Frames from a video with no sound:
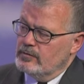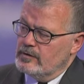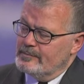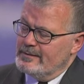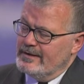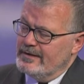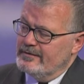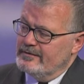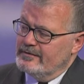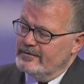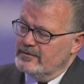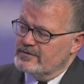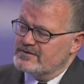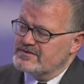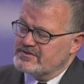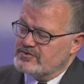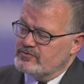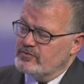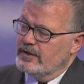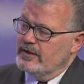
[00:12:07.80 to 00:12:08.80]
what about the
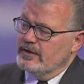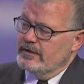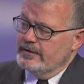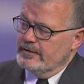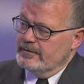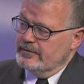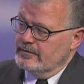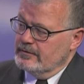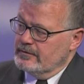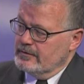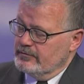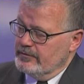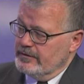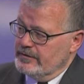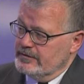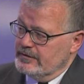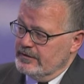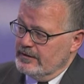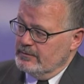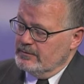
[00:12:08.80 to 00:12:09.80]
Australian
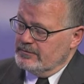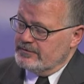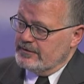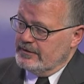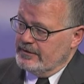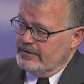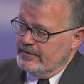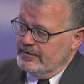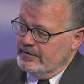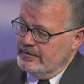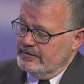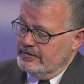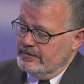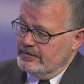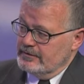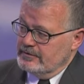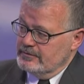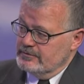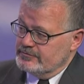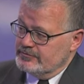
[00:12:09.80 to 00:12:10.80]
Green Deal, which I hear
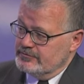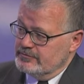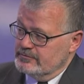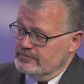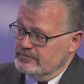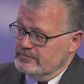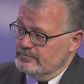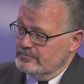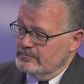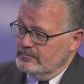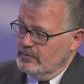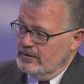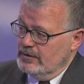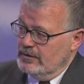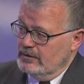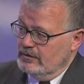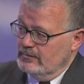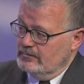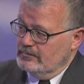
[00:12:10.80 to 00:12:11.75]
didn't go too well,